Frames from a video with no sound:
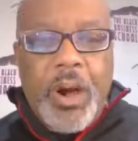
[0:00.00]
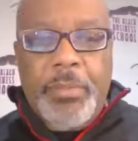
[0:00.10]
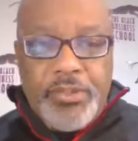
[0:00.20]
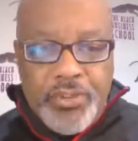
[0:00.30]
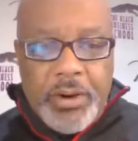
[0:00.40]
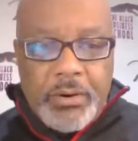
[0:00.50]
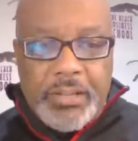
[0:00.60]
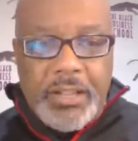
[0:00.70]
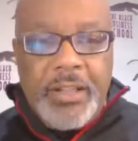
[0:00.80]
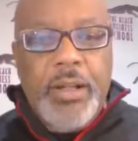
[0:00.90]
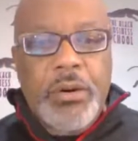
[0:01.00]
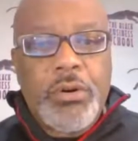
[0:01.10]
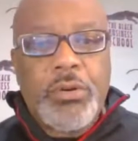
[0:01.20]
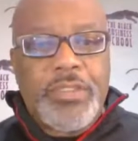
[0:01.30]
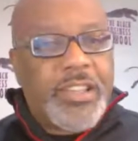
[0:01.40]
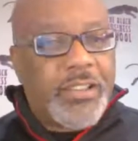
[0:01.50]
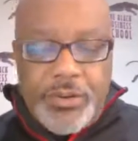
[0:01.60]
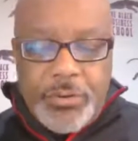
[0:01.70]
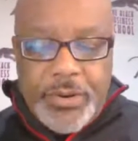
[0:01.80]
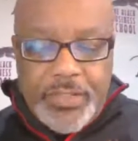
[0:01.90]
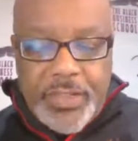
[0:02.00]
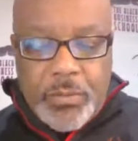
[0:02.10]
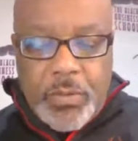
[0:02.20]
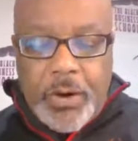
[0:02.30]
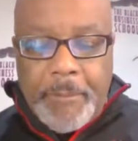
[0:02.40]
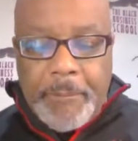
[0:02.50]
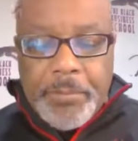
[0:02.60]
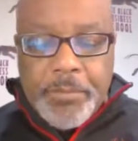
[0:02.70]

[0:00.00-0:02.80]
arbitrarily who didn't do anything wrong.